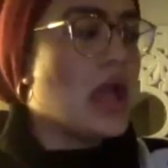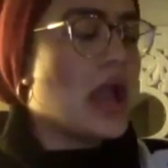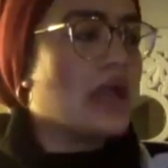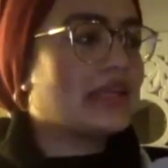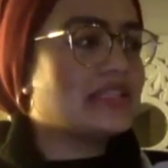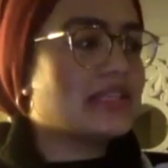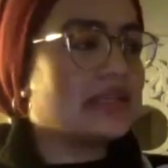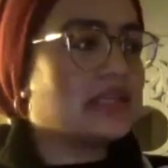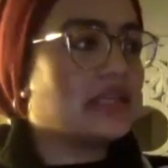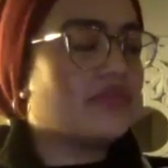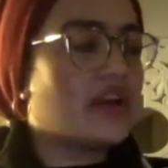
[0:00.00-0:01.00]
And he said,
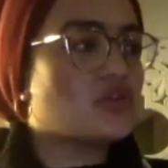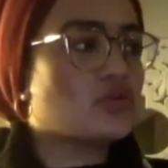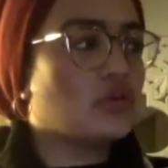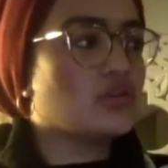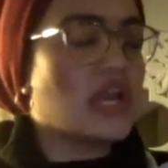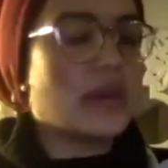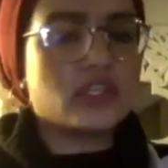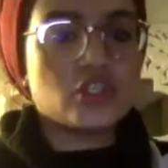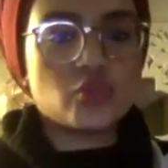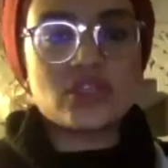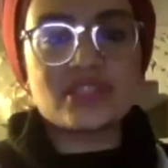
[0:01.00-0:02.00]
if I told you how many
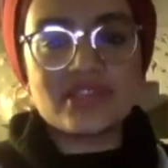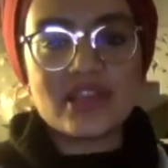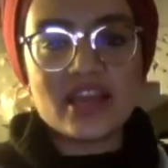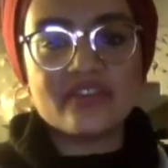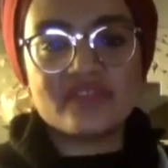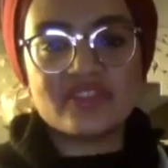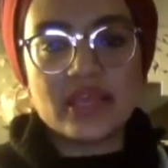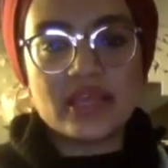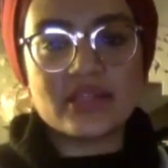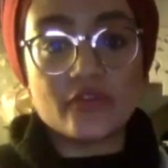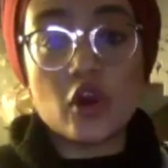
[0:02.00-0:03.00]
Swiss knife
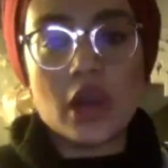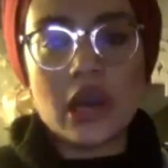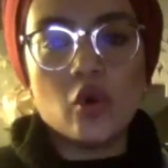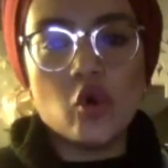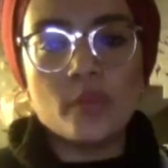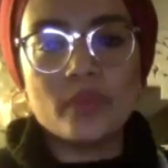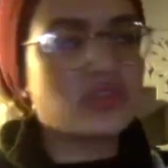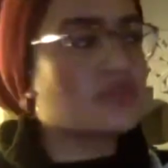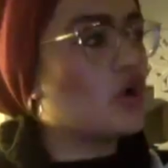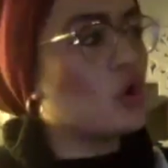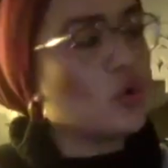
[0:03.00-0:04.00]
sets I've got at home, because
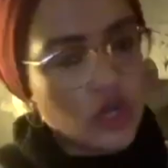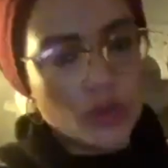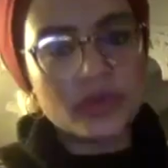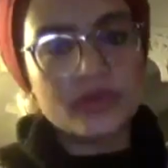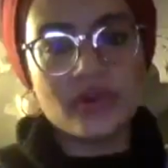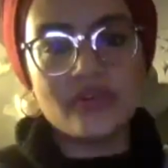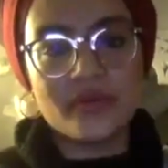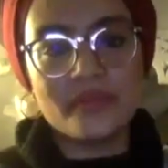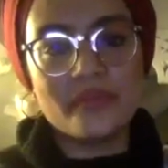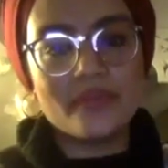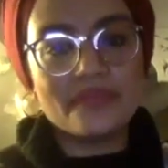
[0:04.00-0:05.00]
I've got a whole cupboard full of
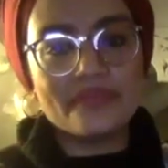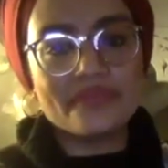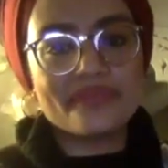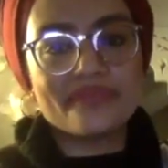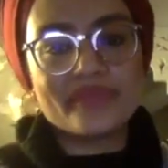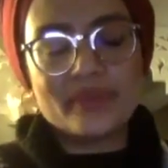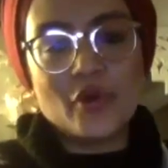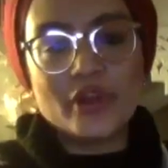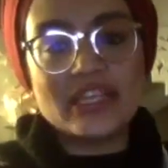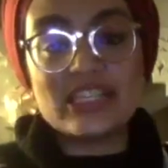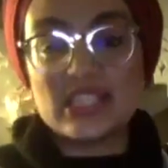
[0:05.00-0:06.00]
them. The
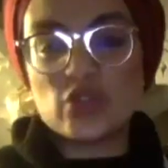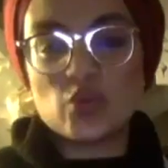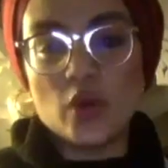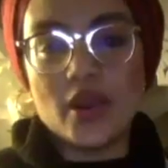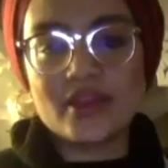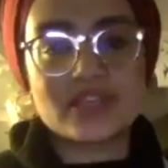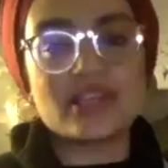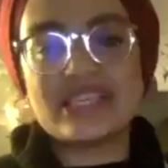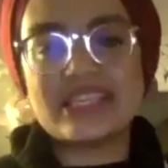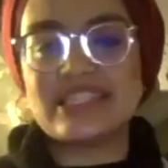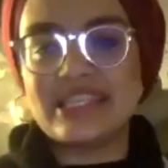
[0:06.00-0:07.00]
point is this works because
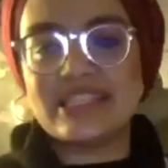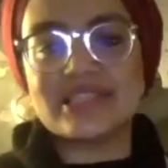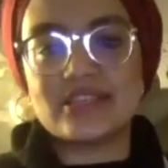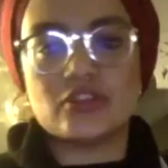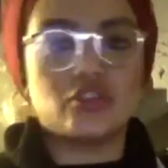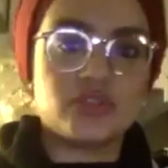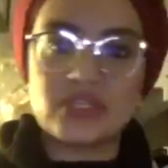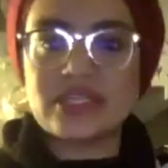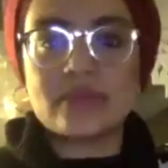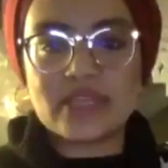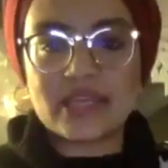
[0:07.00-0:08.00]
his nieces use the
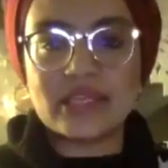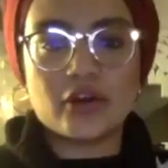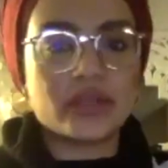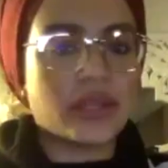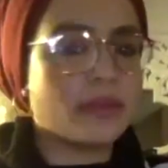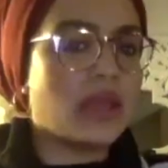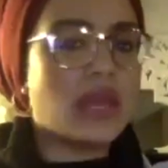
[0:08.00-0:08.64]
same technique on him.